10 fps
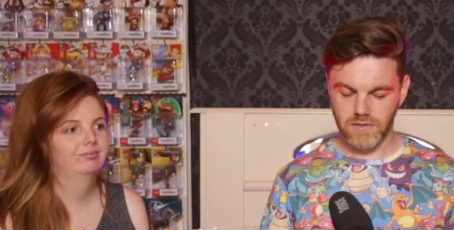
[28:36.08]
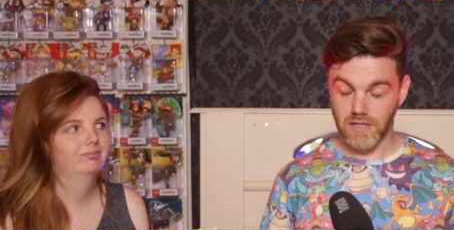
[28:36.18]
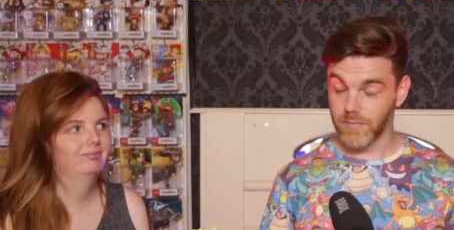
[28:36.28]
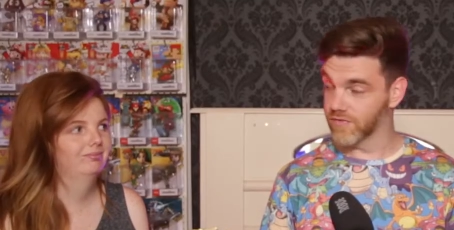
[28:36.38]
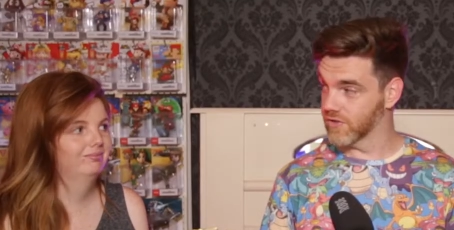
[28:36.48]

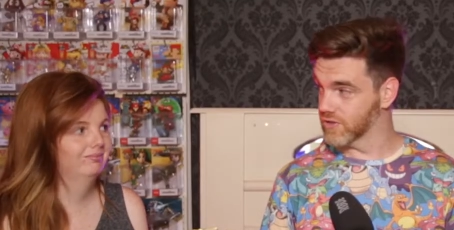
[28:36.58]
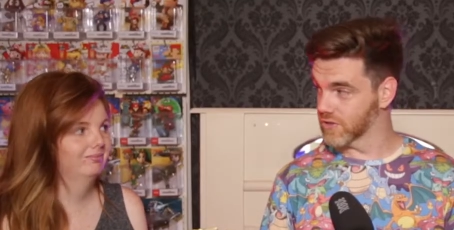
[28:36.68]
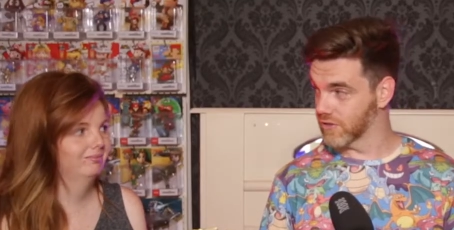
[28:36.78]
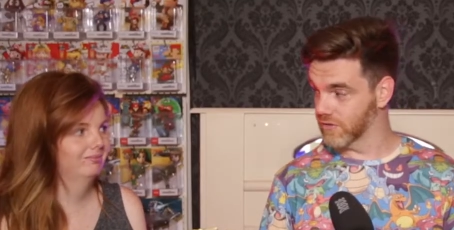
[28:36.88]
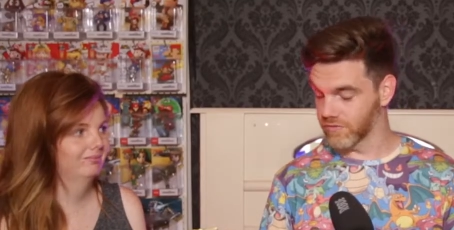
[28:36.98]
Speaker 1: Let me finish
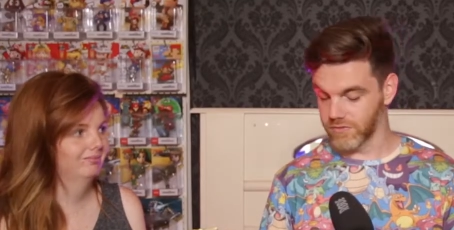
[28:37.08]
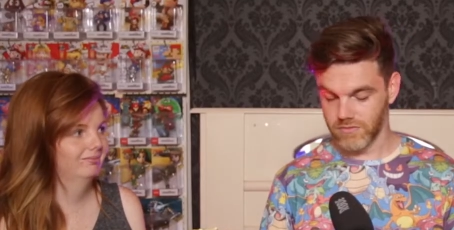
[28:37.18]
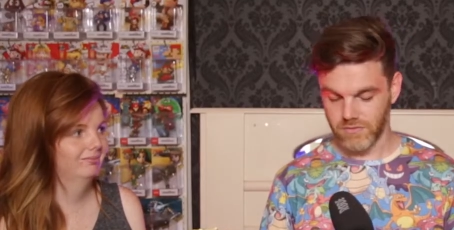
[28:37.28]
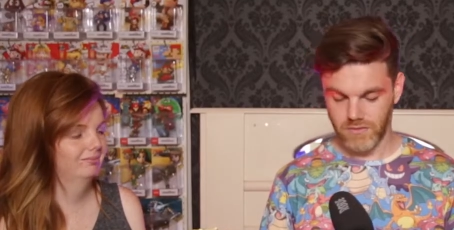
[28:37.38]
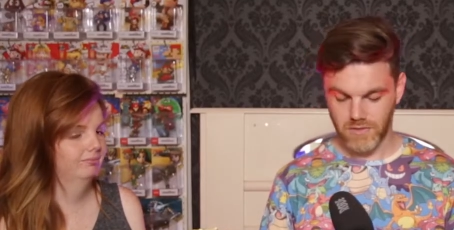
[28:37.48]
this clue for
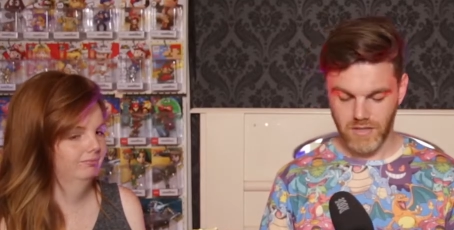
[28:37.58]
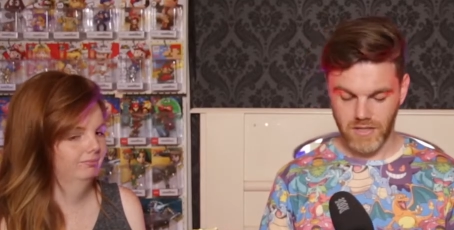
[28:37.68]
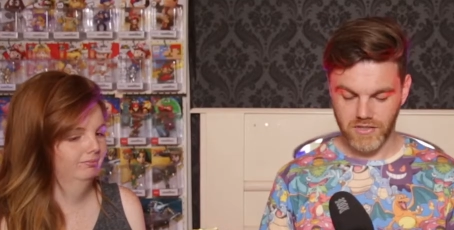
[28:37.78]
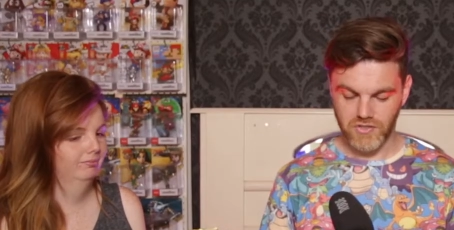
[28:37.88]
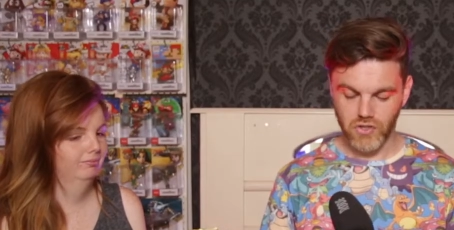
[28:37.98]
you.
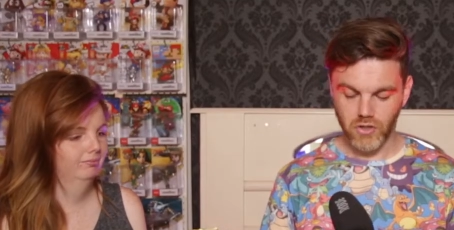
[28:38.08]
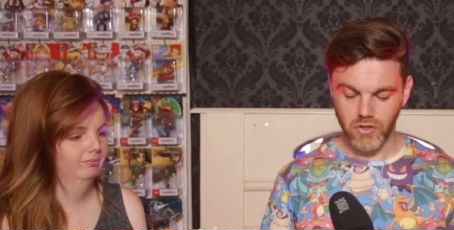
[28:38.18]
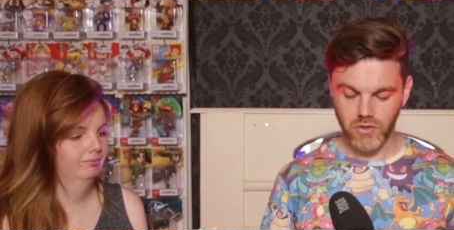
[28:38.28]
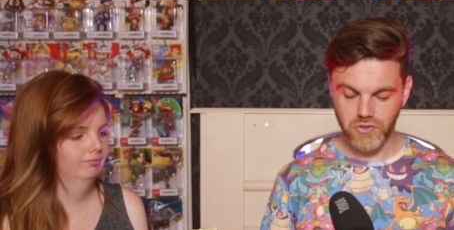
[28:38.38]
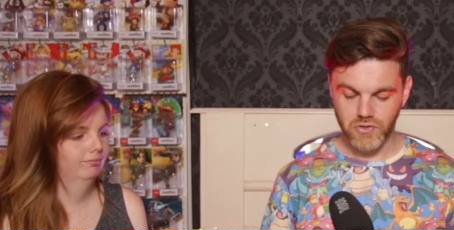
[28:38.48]
A
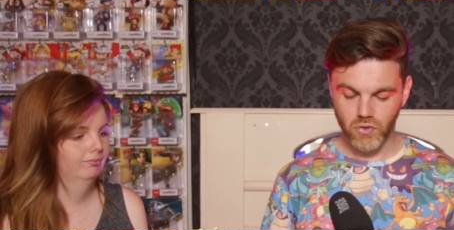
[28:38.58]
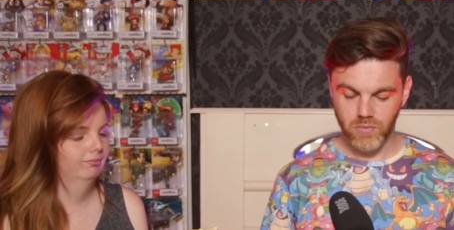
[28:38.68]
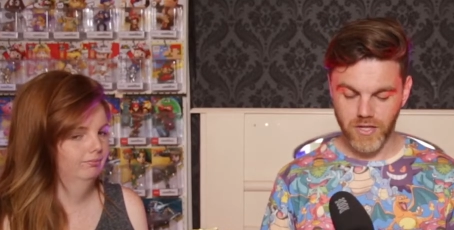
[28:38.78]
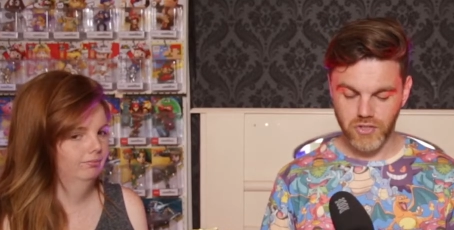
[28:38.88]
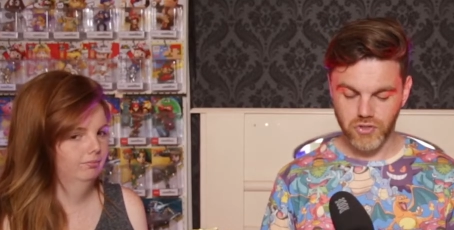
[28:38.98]
scholar who
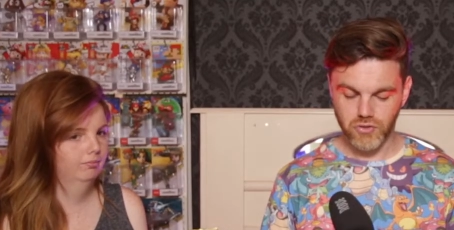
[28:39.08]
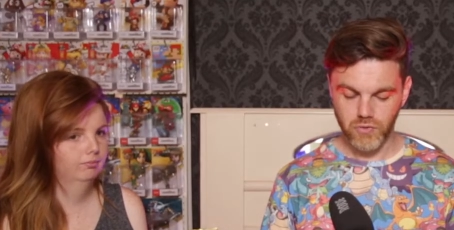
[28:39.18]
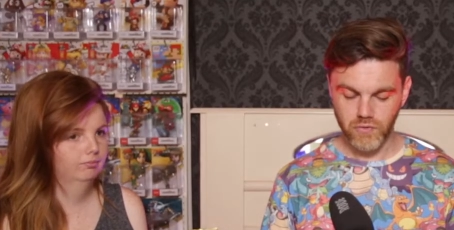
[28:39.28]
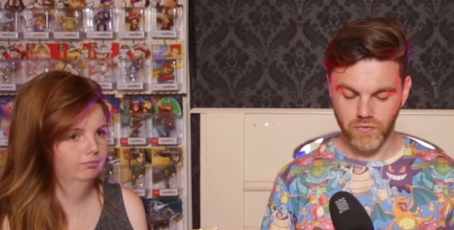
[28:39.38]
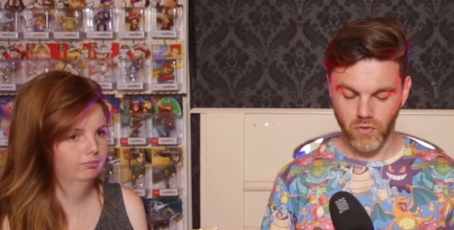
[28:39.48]
saw my
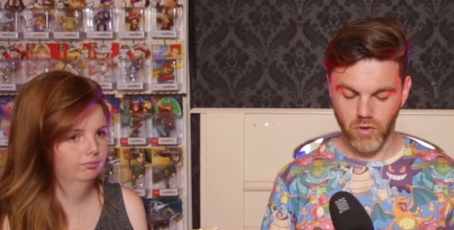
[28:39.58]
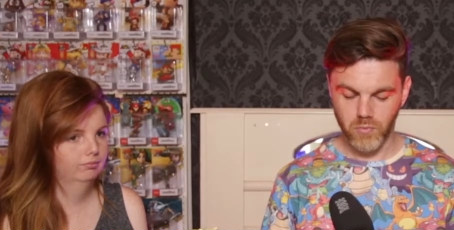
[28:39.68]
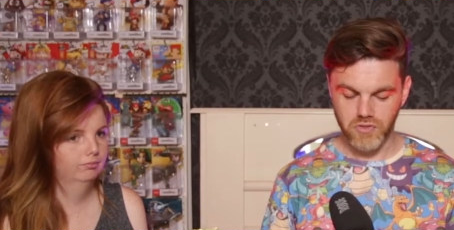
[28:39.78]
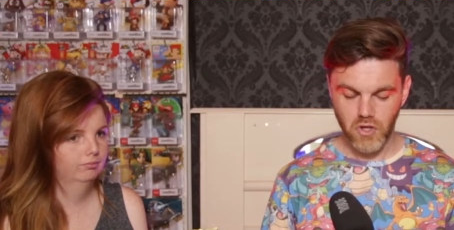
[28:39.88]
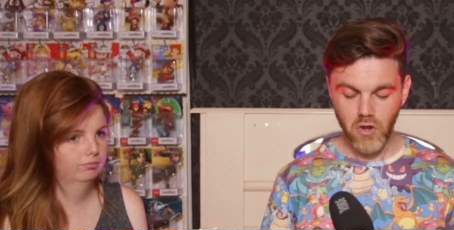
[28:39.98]
true
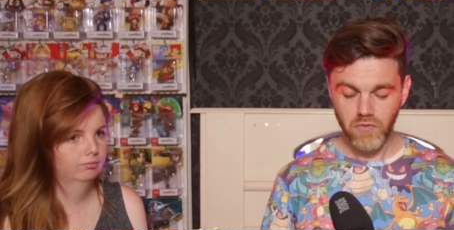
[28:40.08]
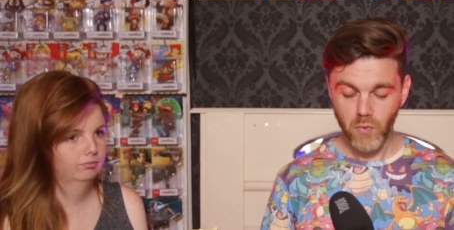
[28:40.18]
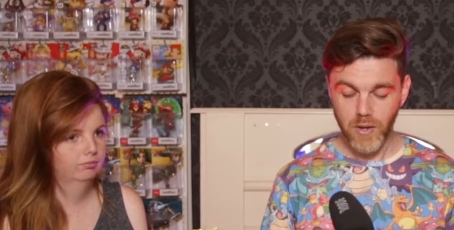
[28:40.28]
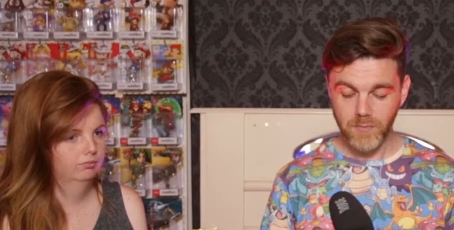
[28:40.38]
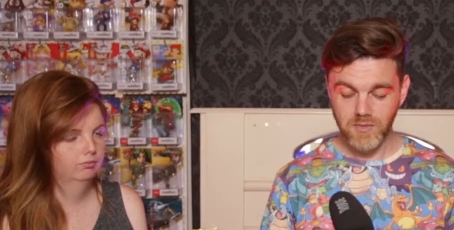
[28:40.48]
form was
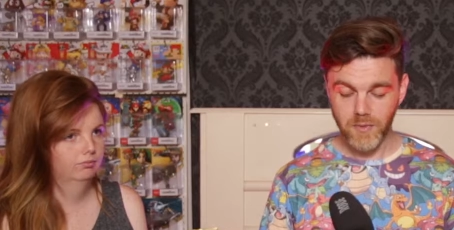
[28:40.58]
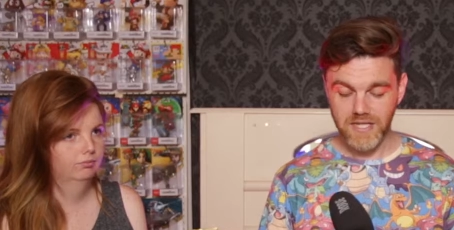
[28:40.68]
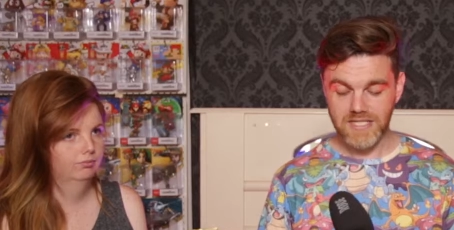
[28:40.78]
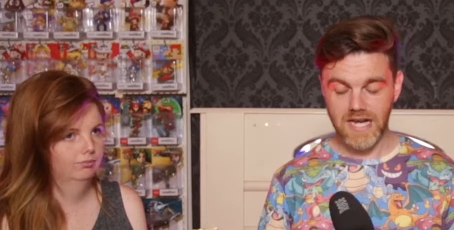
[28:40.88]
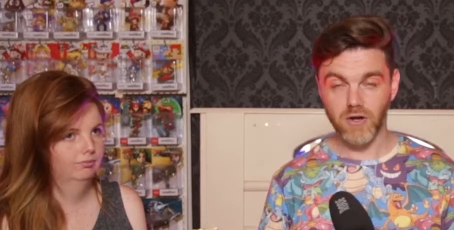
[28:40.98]
overwhelmed
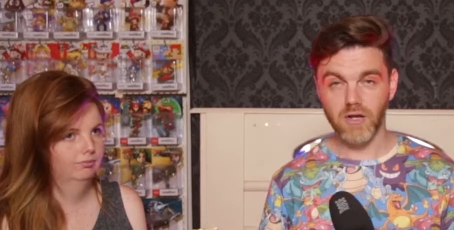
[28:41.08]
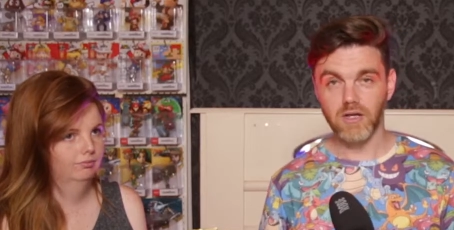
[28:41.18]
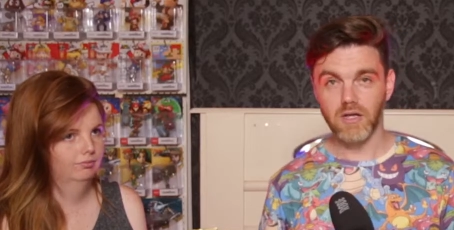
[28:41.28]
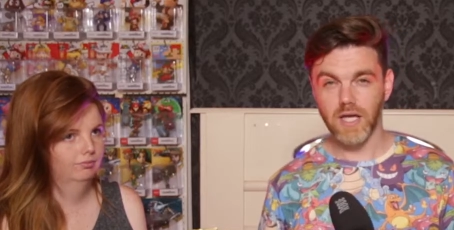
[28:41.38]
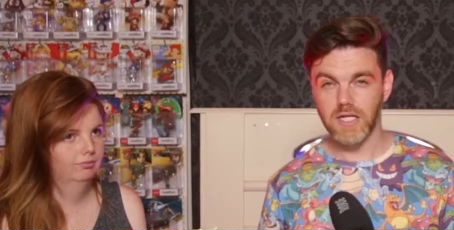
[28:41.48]
by
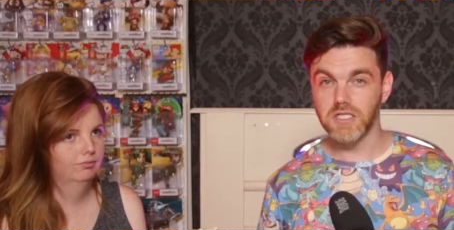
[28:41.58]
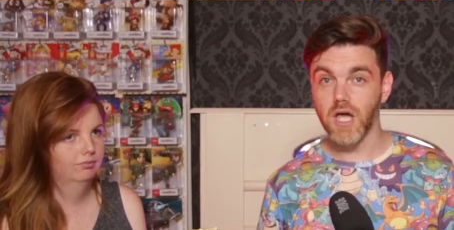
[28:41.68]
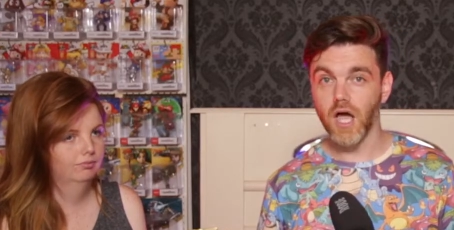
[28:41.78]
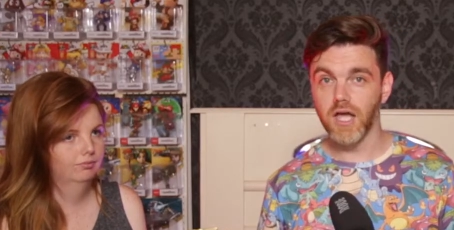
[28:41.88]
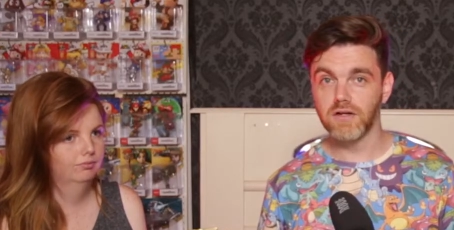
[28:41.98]
terror and
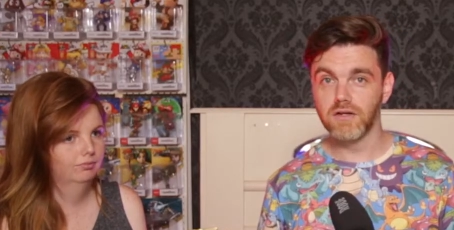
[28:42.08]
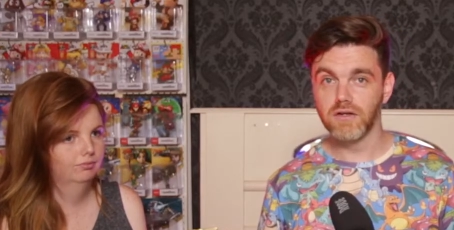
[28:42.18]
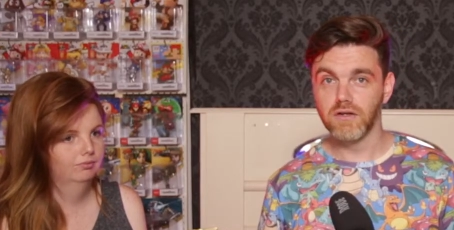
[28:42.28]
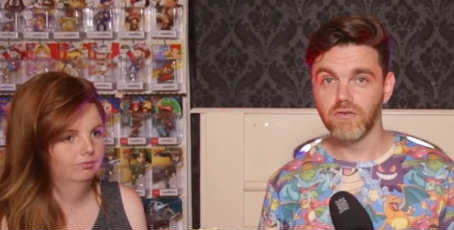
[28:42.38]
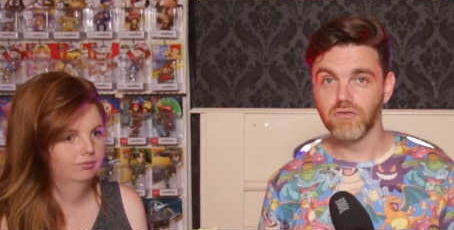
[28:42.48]
died
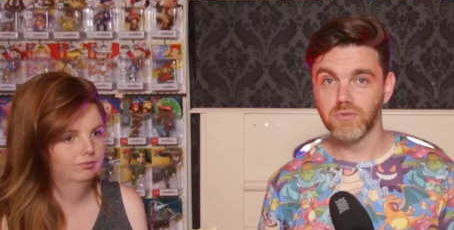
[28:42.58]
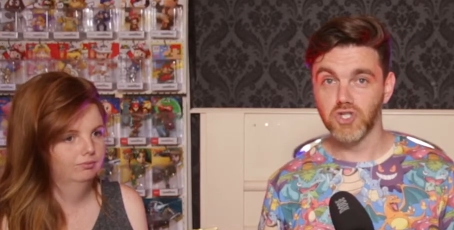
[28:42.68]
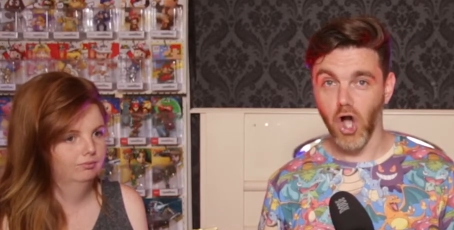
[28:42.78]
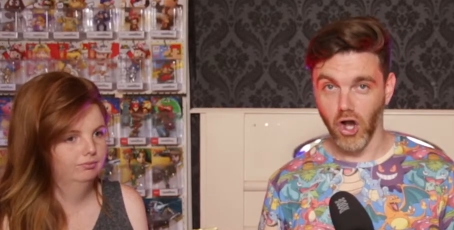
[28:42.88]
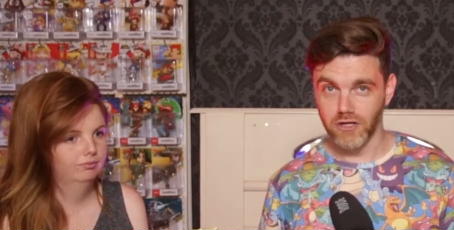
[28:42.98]
from
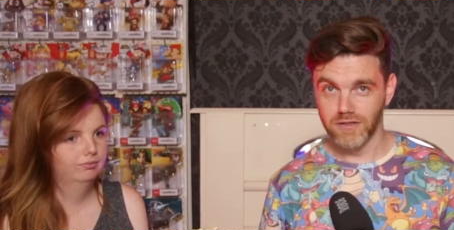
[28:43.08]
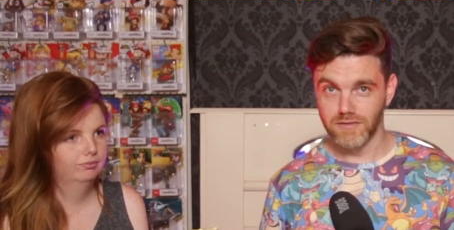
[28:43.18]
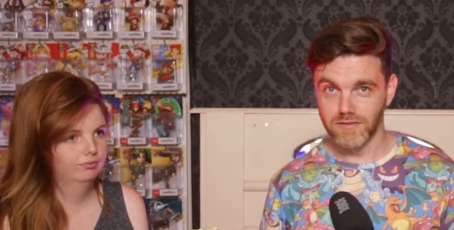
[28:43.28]
shock.